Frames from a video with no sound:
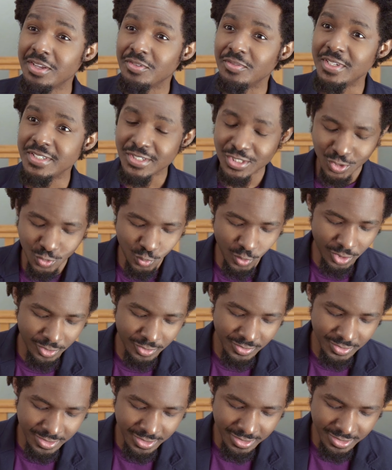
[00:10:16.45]
this is where
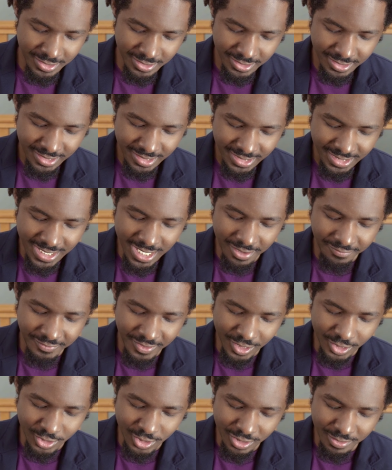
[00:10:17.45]
the
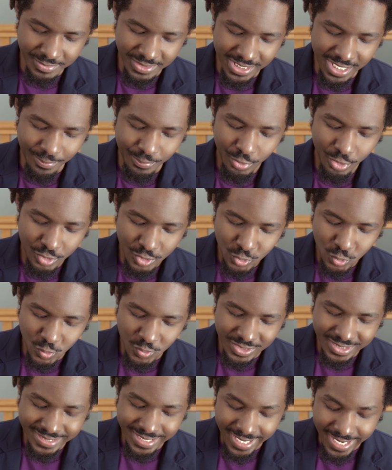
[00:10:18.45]
caveat comes in. A person who
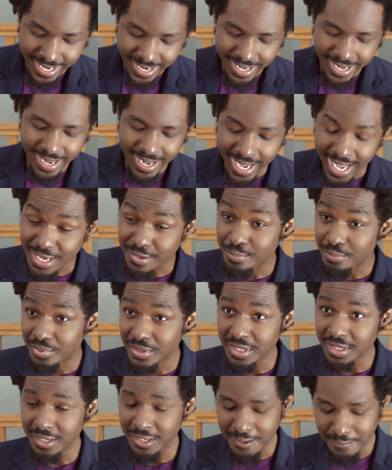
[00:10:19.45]
is A and
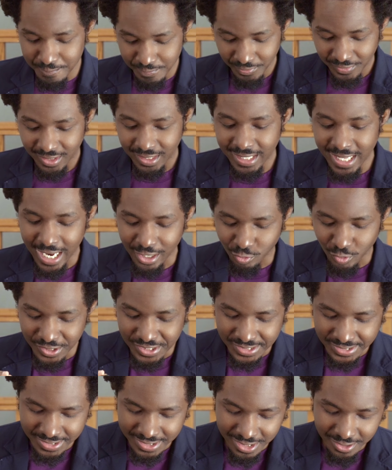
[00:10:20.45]
B can
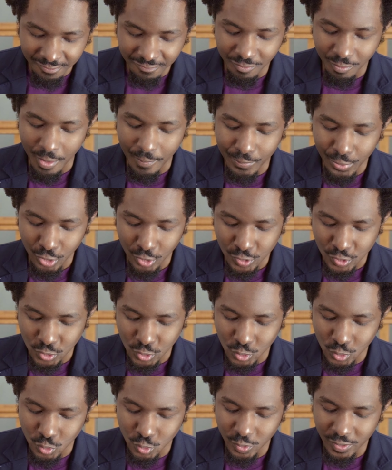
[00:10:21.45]
receive from a
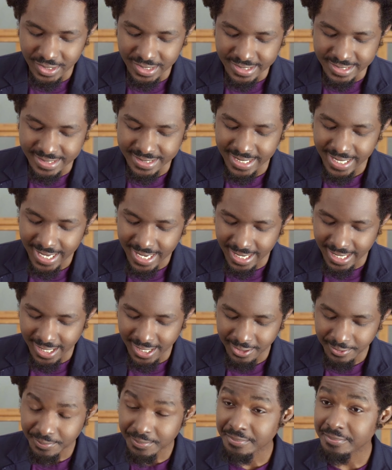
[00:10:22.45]
person who is
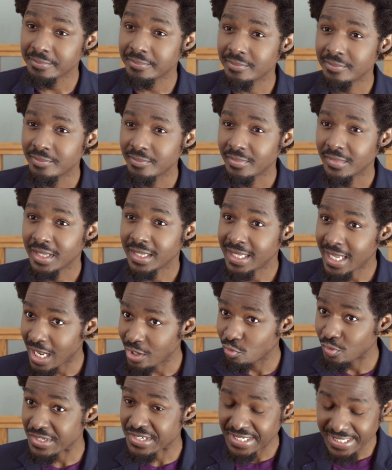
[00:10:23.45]
A,
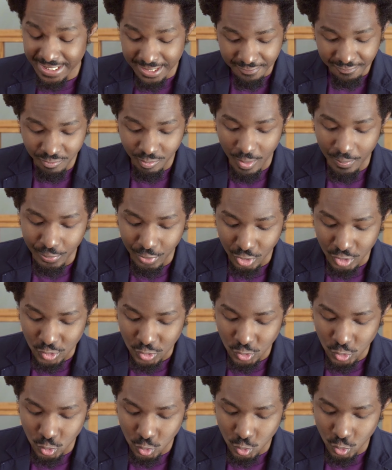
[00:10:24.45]
can receive from a
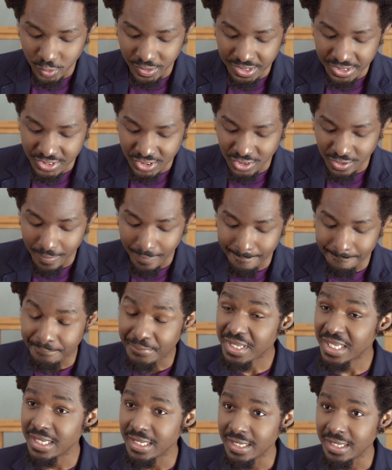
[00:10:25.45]
person who is
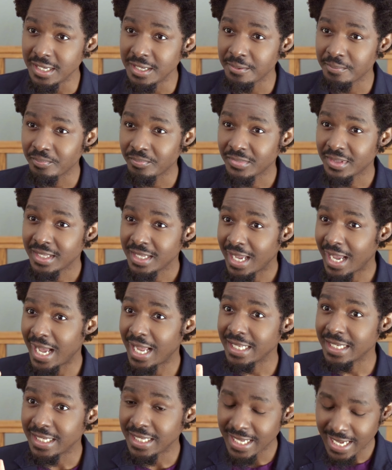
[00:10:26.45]
B,
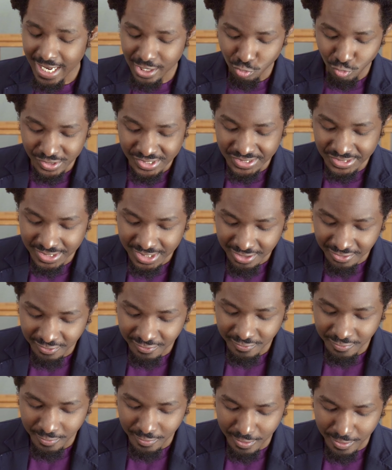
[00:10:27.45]
and can
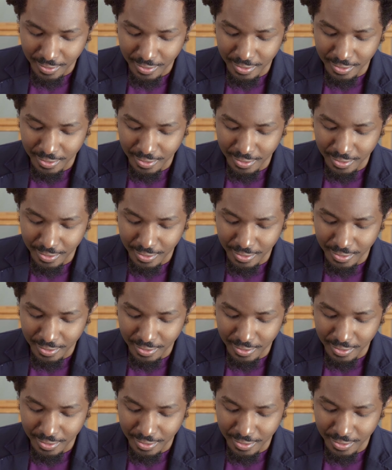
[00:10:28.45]
receive